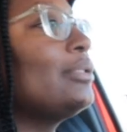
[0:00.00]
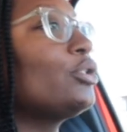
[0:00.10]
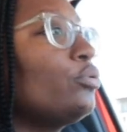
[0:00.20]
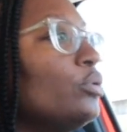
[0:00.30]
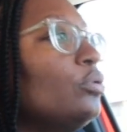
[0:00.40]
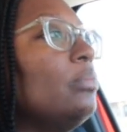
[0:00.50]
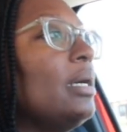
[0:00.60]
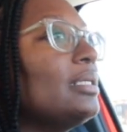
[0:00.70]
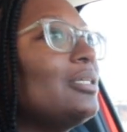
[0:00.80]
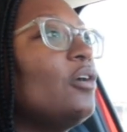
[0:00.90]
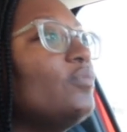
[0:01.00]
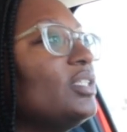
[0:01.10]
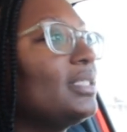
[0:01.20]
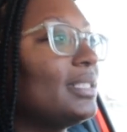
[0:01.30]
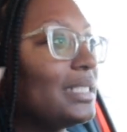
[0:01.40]
of screwed myself
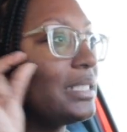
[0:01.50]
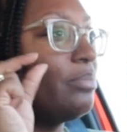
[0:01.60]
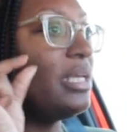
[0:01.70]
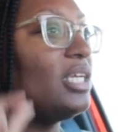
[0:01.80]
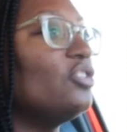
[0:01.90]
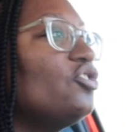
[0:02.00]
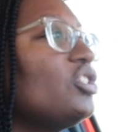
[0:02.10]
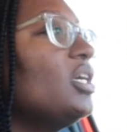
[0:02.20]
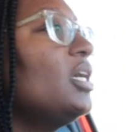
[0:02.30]
just a smidge